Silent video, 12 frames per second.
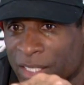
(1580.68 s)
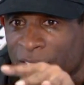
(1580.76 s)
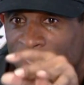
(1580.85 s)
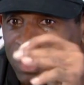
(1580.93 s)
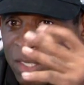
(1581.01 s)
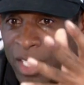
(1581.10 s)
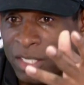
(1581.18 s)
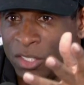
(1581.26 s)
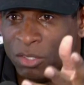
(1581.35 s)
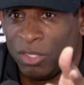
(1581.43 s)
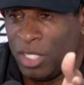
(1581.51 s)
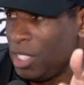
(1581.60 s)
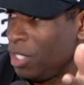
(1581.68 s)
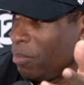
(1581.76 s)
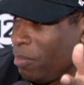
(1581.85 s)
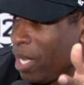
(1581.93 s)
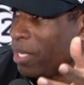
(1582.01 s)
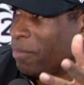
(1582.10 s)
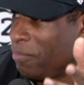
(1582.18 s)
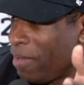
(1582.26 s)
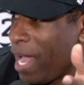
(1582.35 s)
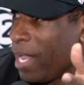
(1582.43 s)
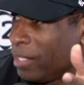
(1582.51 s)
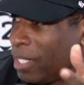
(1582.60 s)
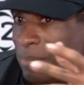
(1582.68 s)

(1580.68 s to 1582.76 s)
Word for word: decisions that you need to make fast.